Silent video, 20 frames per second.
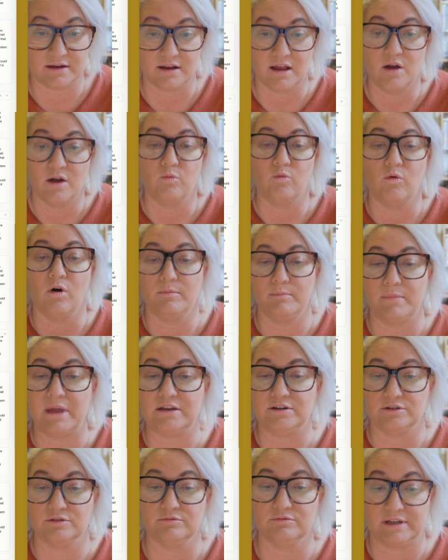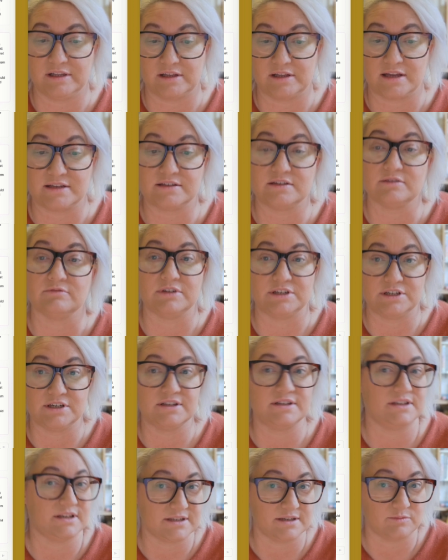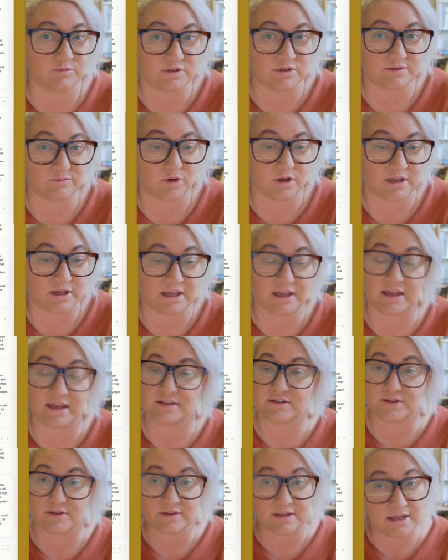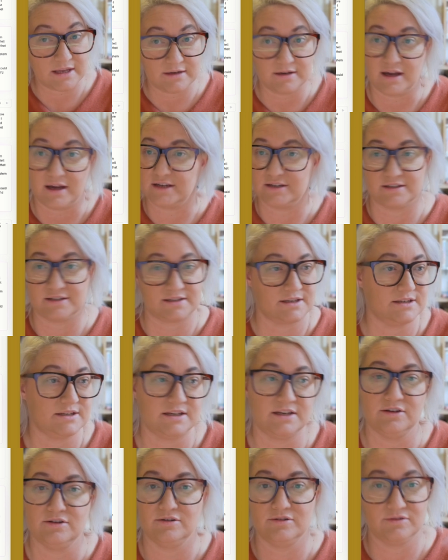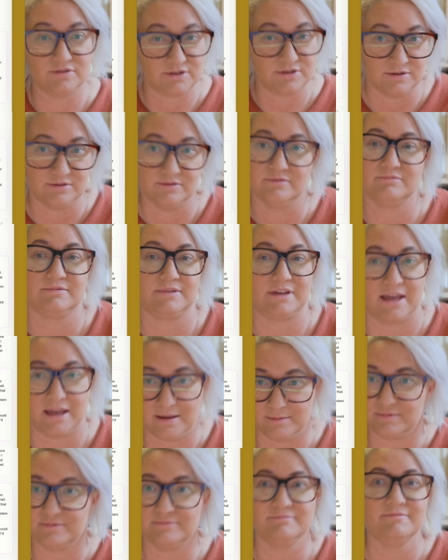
What made you realize the rigid system wasn't working? And so then I just continue to keep,